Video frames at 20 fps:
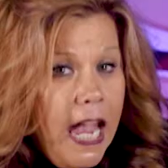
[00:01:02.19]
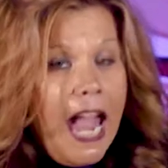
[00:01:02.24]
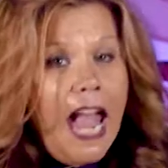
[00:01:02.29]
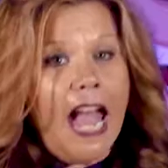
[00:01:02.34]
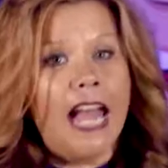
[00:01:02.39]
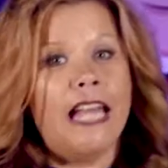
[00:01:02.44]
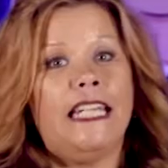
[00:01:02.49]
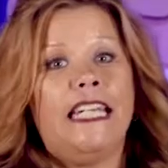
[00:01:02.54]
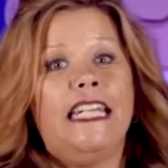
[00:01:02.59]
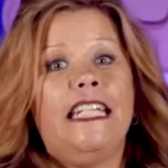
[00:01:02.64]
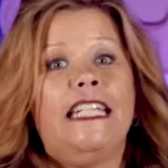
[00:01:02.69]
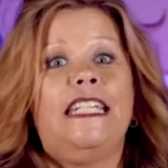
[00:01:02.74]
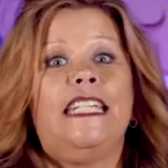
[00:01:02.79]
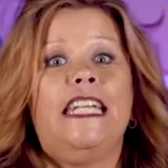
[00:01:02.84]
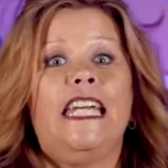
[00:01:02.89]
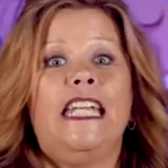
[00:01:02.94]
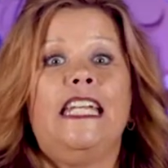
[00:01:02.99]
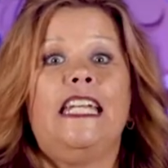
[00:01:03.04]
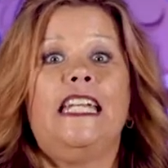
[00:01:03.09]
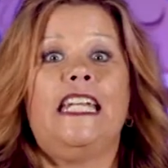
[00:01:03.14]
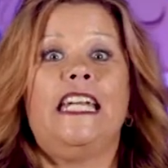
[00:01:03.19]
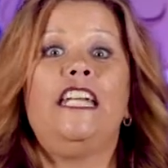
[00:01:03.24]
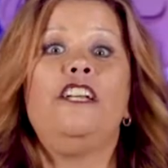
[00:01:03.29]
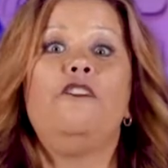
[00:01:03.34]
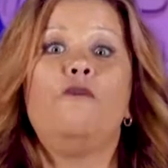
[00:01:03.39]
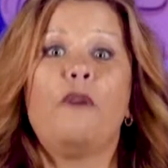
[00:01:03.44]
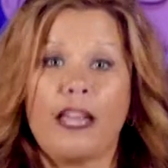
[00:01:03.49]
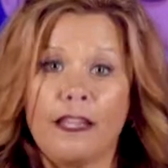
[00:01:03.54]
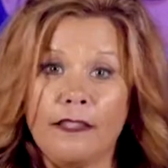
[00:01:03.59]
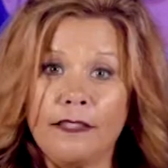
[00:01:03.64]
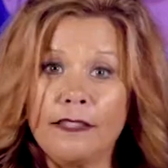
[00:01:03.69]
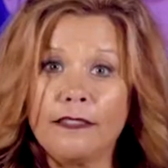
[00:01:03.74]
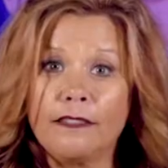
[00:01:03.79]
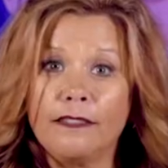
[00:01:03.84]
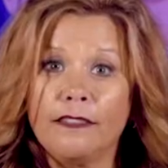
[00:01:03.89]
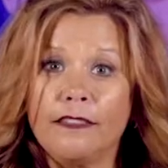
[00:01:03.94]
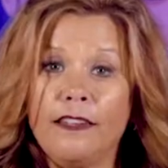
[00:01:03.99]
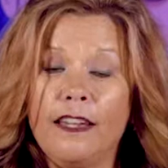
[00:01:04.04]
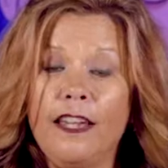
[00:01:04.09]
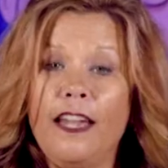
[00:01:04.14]
and he did it anyways.
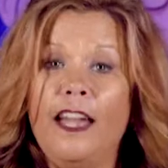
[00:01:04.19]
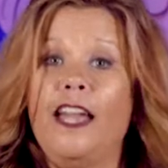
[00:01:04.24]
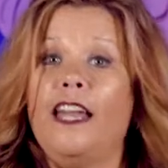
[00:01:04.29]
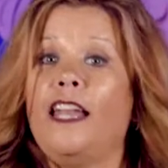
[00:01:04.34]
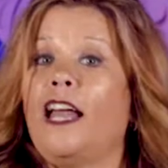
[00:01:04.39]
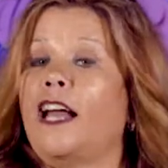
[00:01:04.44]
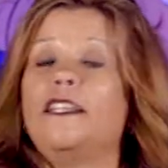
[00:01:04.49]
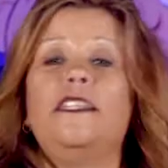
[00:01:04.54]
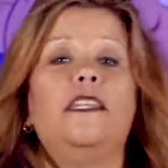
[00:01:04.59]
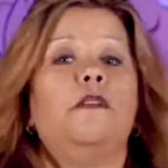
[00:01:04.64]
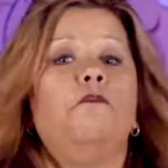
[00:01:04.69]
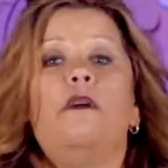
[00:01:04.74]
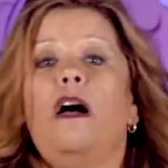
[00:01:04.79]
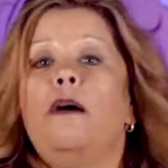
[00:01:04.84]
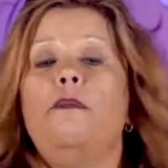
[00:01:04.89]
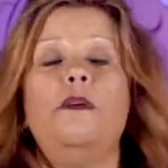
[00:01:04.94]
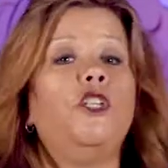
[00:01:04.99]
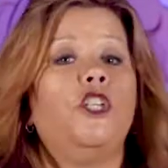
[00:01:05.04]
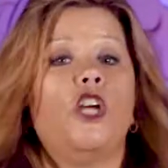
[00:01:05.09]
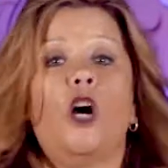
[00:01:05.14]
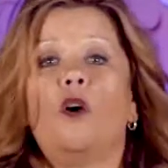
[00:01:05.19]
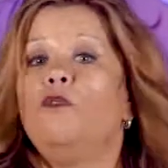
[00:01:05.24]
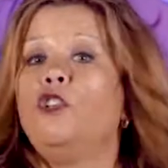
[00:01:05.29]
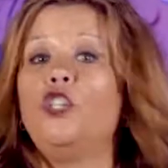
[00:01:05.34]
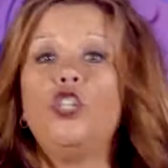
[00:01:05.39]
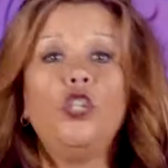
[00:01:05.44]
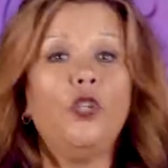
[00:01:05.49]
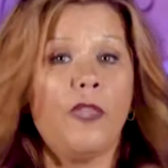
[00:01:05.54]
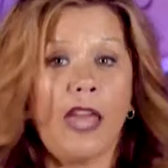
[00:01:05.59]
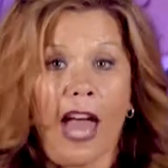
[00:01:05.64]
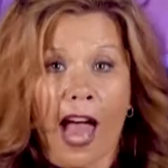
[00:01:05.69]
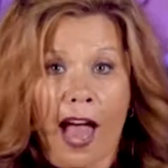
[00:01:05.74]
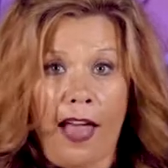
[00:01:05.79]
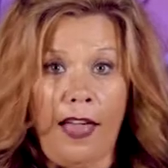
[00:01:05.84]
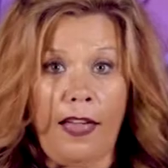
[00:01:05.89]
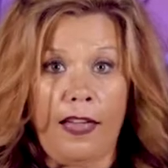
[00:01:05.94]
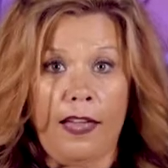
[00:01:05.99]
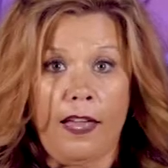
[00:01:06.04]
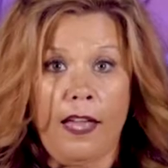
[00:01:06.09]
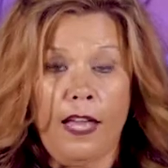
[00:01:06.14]
And I said, Bubba, don't do that.
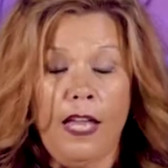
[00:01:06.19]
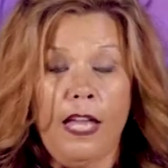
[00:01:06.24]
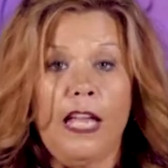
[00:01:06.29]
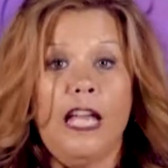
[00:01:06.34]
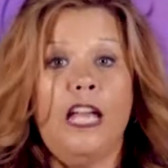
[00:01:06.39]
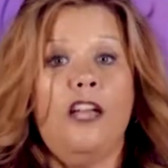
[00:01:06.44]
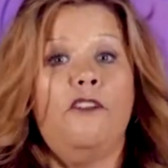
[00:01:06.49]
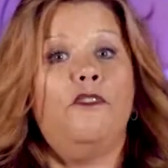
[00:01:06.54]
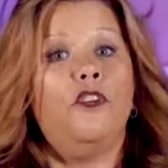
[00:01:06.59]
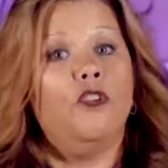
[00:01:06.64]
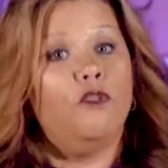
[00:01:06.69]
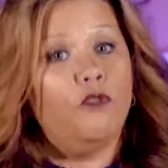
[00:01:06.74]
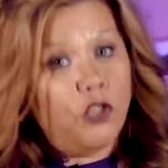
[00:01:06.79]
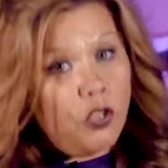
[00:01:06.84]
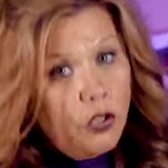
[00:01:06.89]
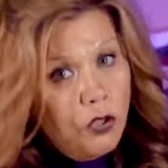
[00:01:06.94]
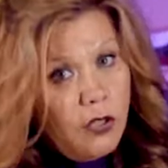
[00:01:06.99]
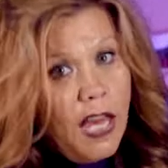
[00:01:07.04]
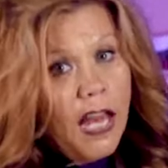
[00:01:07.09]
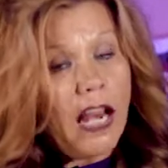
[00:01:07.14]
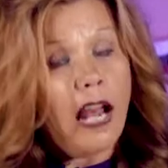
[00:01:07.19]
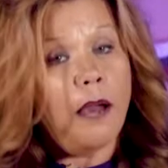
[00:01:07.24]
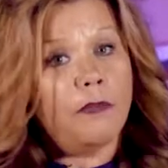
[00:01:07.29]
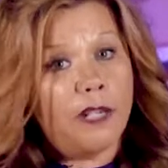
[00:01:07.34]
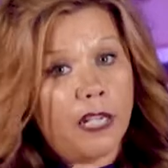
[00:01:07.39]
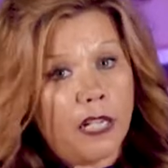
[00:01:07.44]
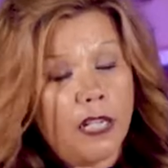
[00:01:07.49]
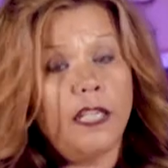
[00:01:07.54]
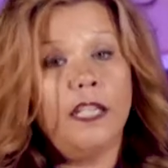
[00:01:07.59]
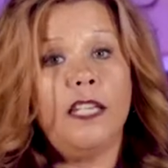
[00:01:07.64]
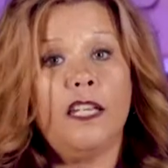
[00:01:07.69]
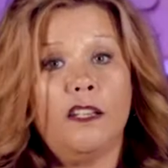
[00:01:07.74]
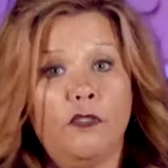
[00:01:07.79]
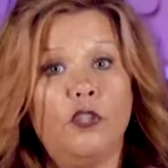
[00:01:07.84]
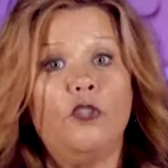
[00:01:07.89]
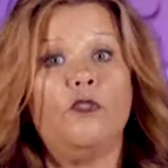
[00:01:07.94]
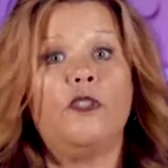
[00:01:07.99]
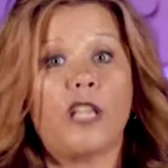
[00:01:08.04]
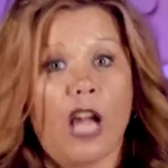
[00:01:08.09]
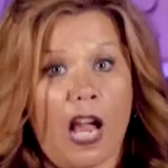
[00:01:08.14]
If you do that, I'm gonna give
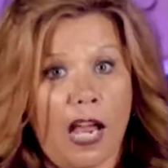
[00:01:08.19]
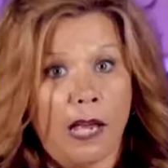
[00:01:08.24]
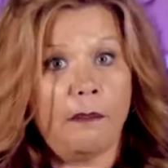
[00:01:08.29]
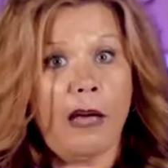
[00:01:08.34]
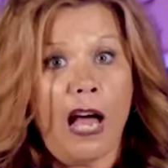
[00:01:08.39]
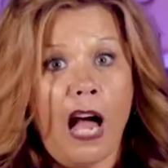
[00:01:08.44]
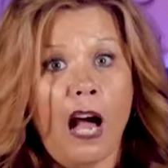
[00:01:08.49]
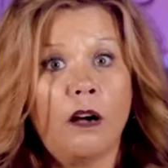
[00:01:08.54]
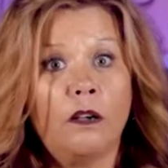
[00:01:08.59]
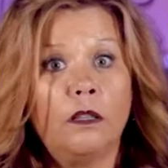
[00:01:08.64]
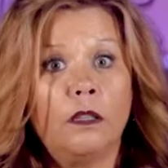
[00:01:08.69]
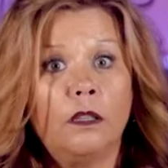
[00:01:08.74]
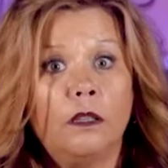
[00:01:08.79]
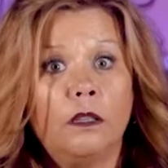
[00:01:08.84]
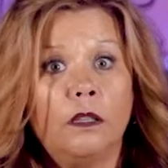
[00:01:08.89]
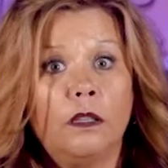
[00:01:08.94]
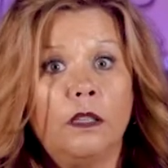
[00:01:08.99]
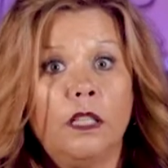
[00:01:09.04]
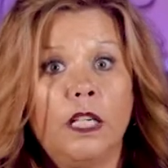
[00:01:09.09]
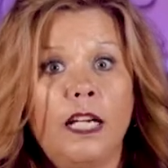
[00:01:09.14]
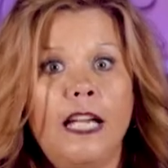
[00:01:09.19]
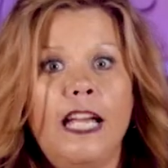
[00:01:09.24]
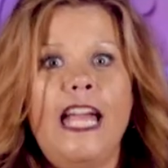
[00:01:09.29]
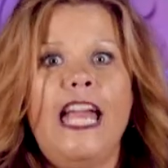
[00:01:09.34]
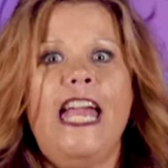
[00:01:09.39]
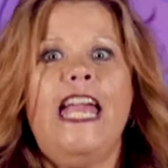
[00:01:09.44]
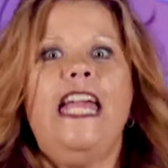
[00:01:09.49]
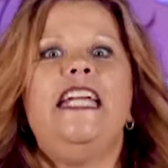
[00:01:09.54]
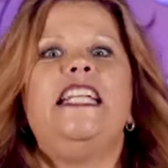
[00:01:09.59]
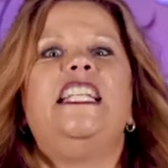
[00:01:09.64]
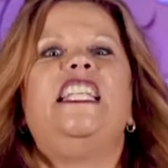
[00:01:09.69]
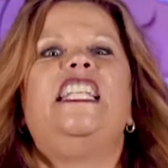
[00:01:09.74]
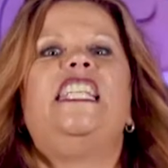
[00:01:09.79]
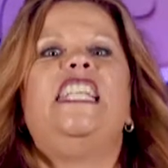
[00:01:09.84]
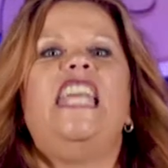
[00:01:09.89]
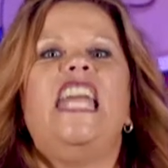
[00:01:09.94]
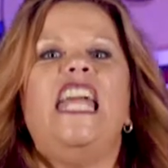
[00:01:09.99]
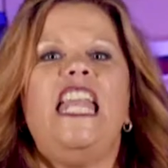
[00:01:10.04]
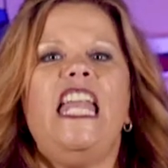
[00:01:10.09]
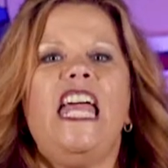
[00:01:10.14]
you time out. He
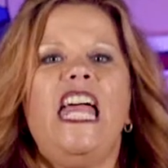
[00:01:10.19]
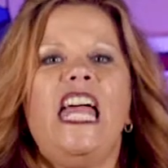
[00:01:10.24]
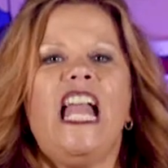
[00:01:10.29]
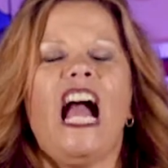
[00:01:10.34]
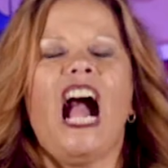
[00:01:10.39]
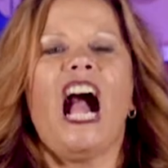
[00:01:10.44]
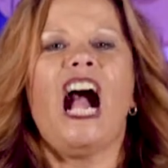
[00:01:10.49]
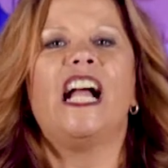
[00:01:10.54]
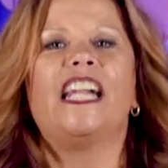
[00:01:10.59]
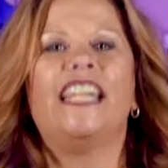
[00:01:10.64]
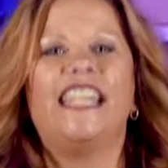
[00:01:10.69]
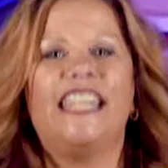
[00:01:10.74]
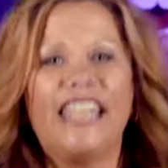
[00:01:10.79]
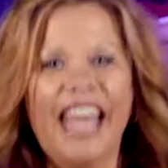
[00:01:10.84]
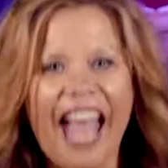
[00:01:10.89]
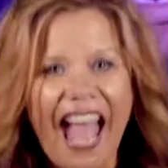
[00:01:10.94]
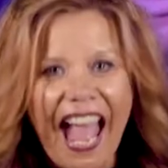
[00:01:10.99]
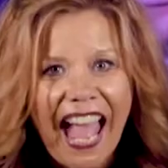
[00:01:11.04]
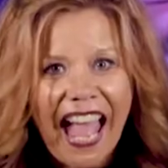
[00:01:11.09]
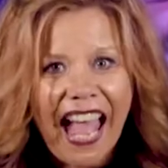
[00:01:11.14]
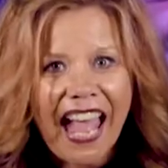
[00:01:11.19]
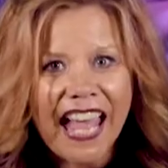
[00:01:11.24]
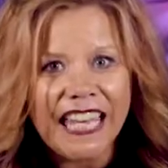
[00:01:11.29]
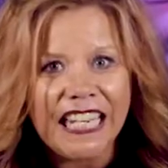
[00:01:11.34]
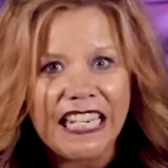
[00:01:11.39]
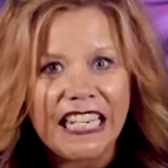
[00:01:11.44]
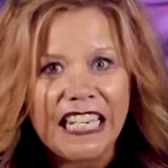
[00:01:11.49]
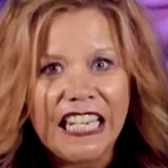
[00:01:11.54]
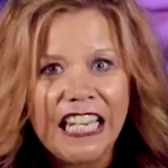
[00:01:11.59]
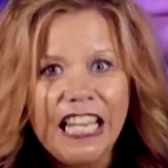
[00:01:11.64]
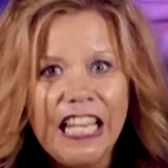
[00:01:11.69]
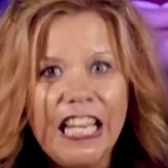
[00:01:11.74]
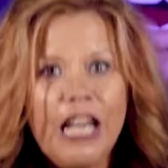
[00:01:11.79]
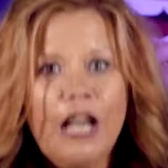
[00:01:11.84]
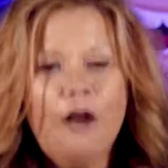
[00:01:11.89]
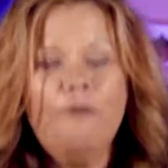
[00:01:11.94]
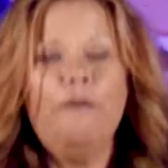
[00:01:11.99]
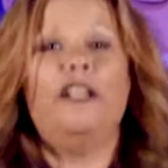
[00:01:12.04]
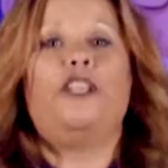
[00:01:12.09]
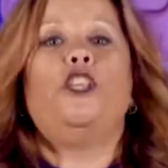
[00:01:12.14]
did it again.
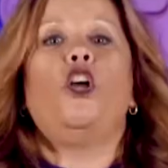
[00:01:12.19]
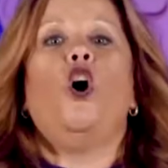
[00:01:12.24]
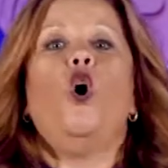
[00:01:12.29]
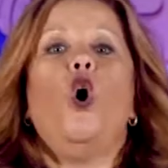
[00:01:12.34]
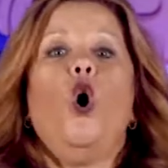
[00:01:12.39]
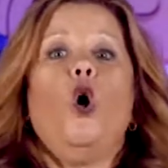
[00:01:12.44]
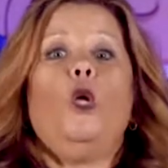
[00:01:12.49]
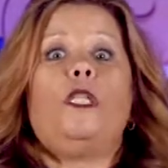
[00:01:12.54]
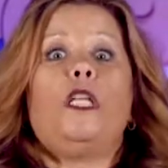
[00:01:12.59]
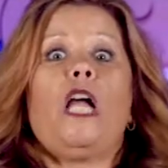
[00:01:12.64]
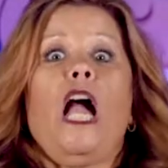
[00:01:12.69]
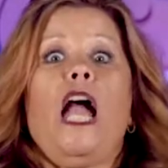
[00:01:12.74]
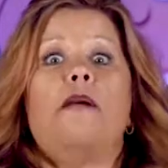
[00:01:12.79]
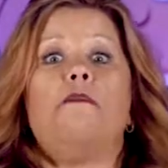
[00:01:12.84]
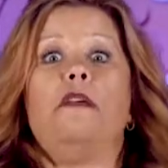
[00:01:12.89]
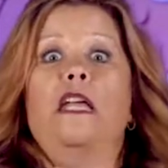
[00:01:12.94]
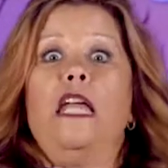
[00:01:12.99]
But the whole time,